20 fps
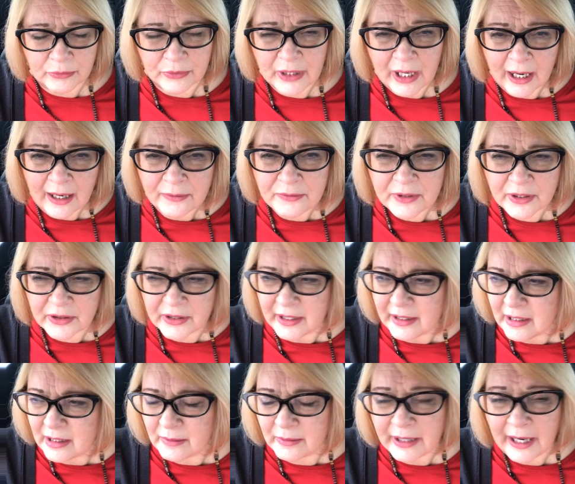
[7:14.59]
You have to
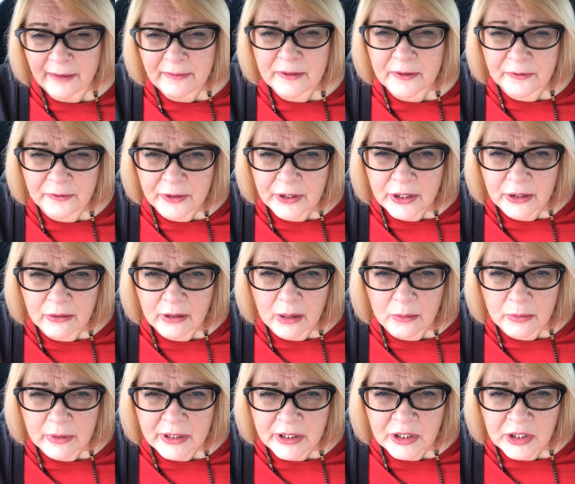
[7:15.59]
think of, you have to figure out
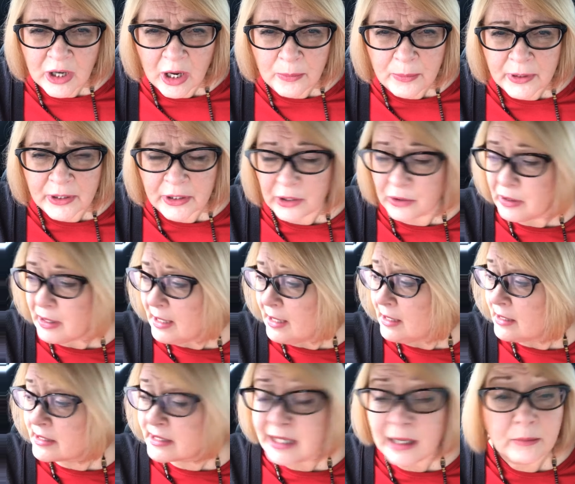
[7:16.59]
what's stopping you.
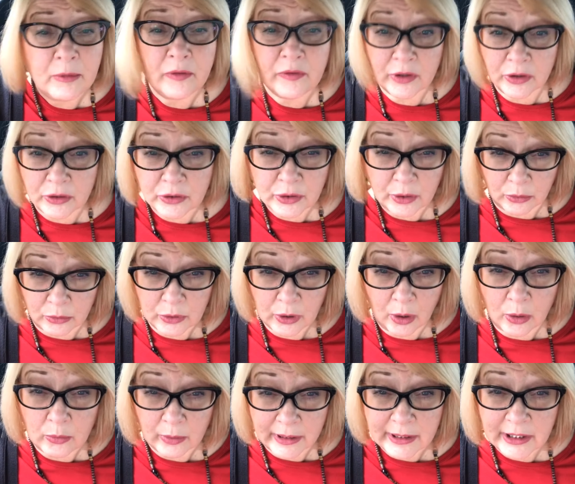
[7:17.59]
Some of you don't know
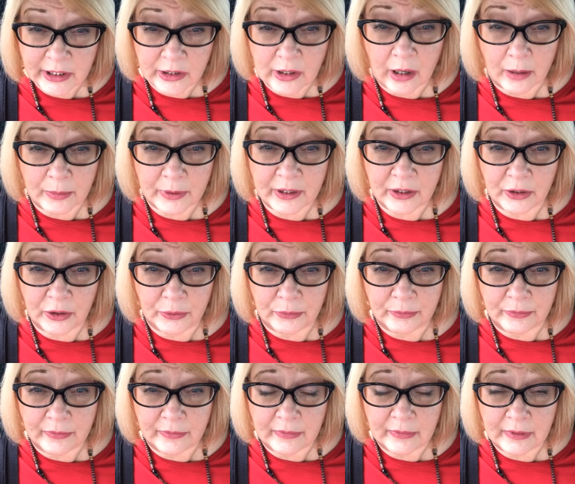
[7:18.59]
what's stopping you.
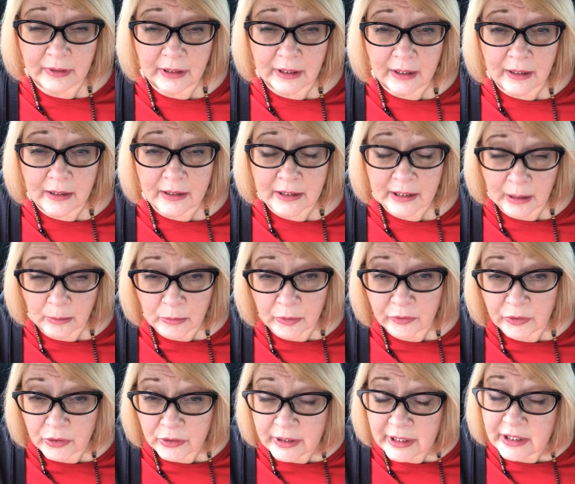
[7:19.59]
Some of
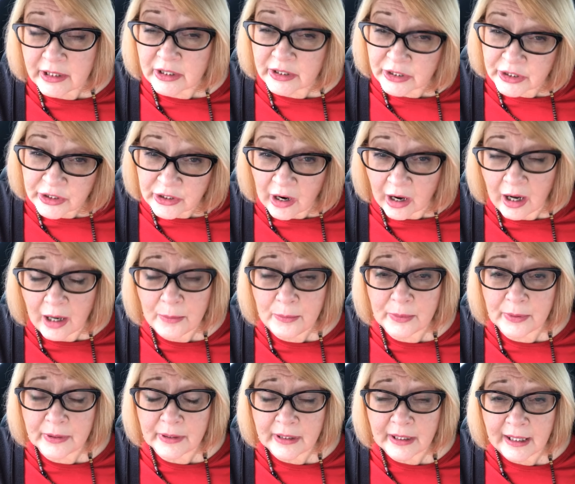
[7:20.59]
you need to stop
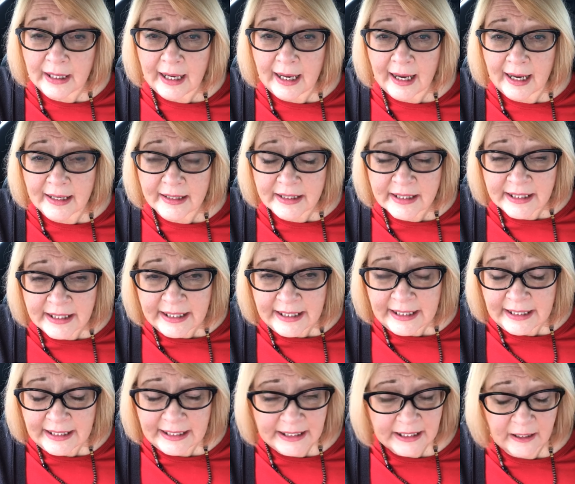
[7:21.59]
and
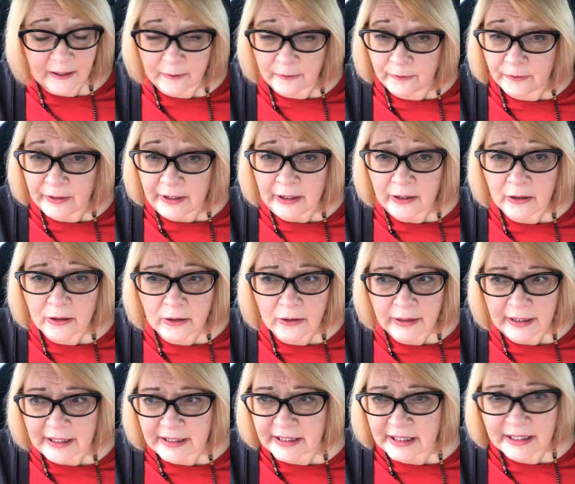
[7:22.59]
see, is it fear?
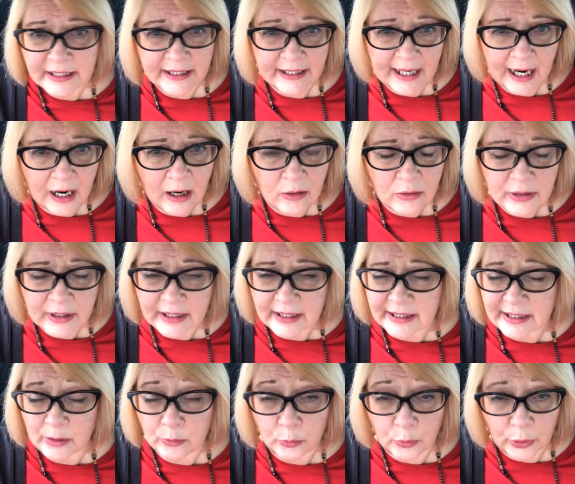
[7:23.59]
Is it doubt? Is
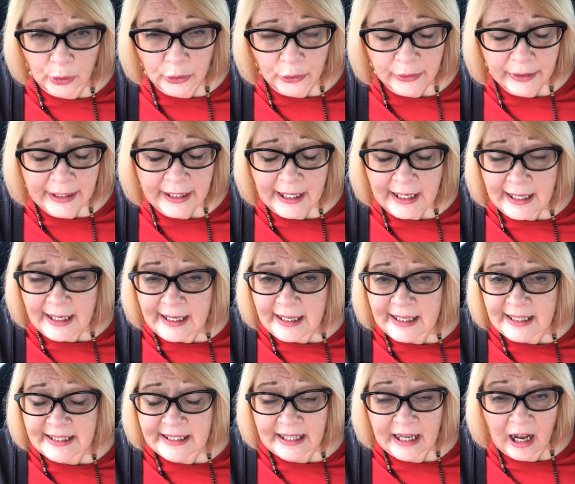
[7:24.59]
it worry?
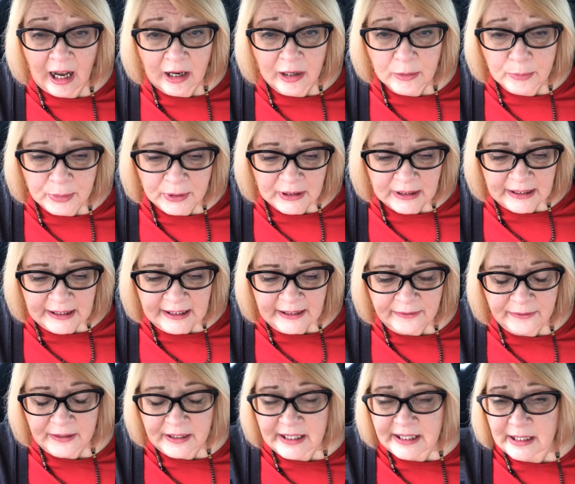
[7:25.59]
Is it unbelief?
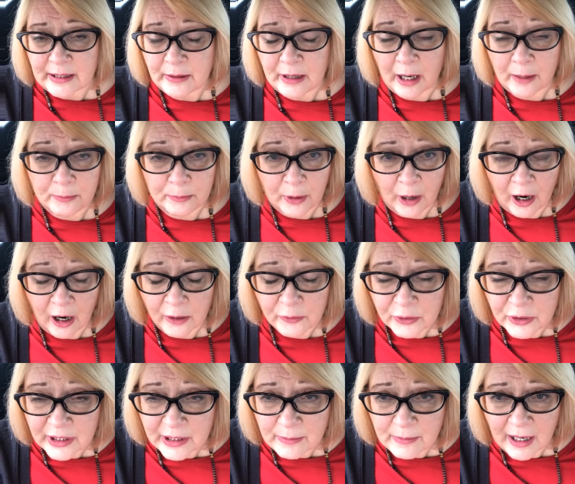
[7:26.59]
Is it a
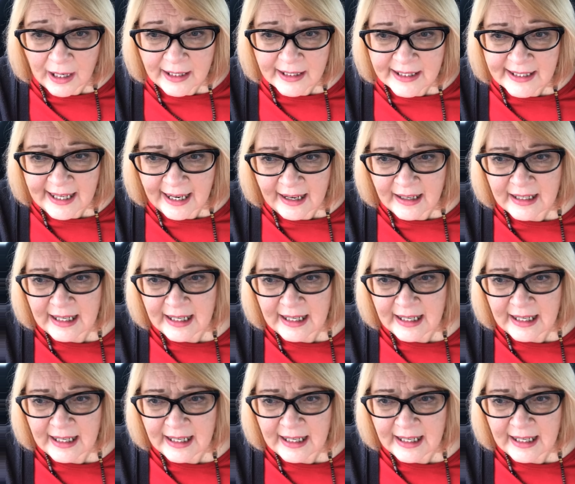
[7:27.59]
poverty mindset?